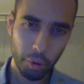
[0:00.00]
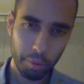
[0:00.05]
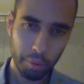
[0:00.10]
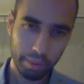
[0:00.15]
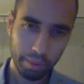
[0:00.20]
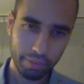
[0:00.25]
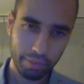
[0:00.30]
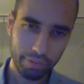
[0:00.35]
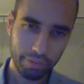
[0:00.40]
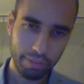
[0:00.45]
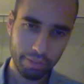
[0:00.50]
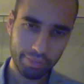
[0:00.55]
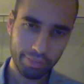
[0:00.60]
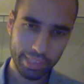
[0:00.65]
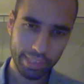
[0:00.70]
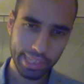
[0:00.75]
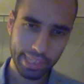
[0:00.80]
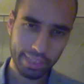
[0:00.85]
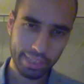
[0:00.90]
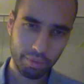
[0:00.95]
me
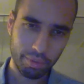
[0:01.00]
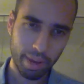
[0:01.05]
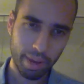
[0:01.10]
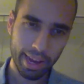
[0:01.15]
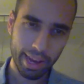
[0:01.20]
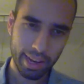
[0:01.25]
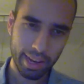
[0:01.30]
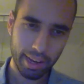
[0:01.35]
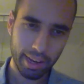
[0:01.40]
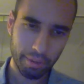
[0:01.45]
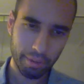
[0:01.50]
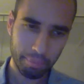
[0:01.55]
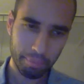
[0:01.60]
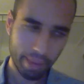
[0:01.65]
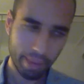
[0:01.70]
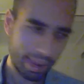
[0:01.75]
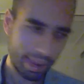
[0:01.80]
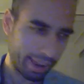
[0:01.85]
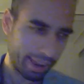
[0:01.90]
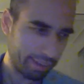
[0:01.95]
50 grand,
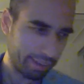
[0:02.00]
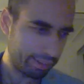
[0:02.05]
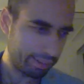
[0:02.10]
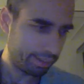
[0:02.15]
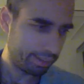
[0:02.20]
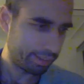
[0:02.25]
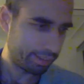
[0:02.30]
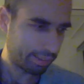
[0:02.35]
pal.